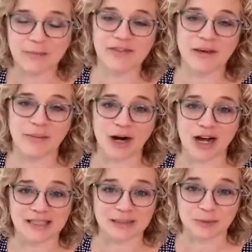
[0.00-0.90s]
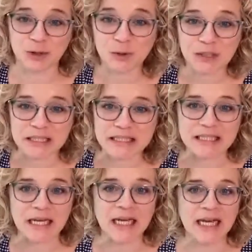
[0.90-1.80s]
Some of them are awesome
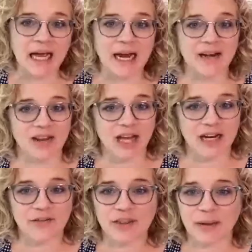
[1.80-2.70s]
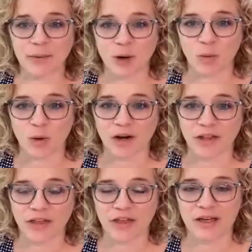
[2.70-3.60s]
tools. And a lot of them are
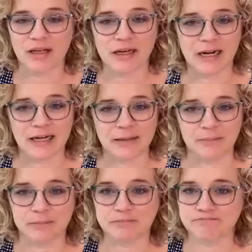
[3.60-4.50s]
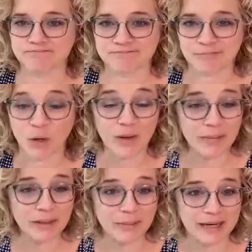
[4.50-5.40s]
worth um, quite
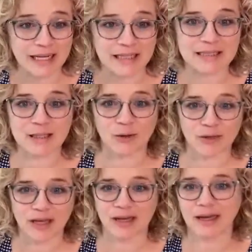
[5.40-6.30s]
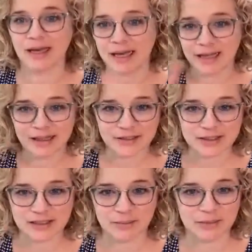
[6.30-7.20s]
a bit of money. So they
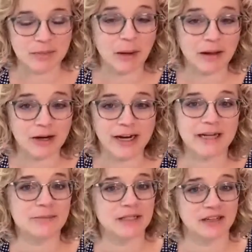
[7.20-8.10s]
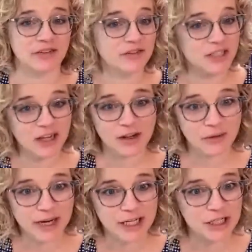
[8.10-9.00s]
there's some smaller items in the $50
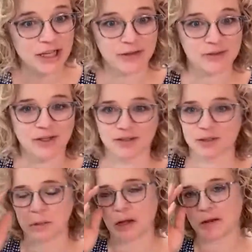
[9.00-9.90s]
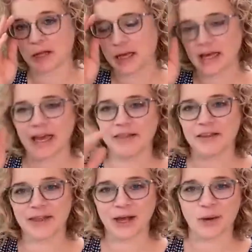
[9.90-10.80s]
range and those aren't small. And
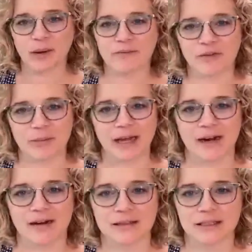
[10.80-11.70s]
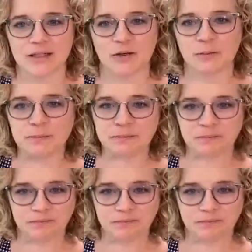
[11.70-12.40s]
then they go up from there. So